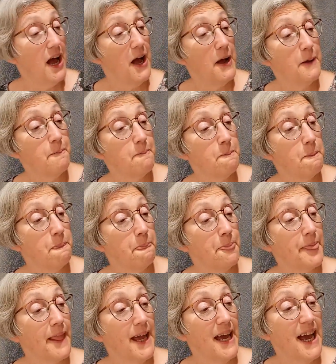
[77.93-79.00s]
I
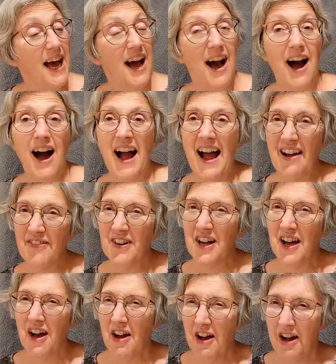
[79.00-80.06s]
have a